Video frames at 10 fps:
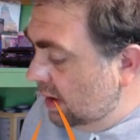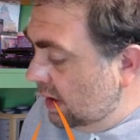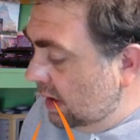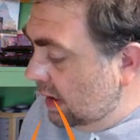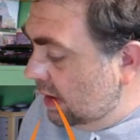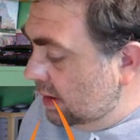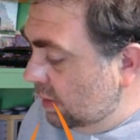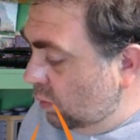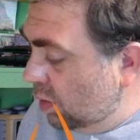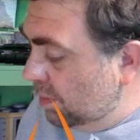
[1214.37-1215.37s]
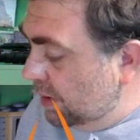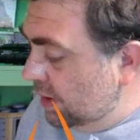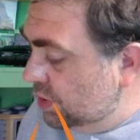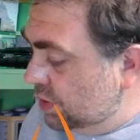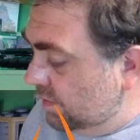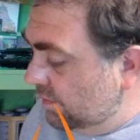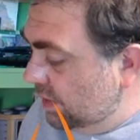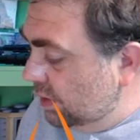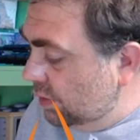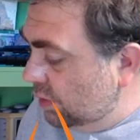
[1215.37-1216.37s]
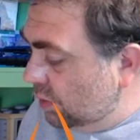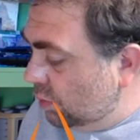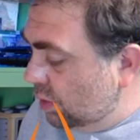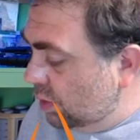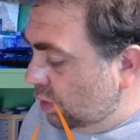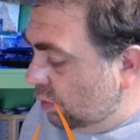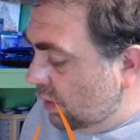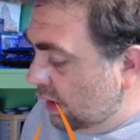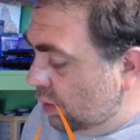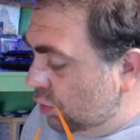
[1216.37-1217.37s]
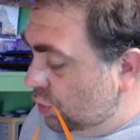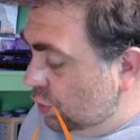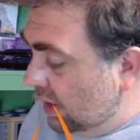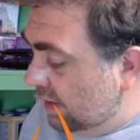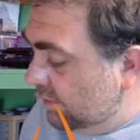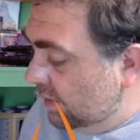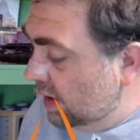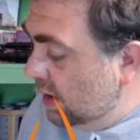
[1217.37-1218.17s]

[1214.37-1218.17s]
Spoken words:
and the Warp Engine Field Grill Right O2F.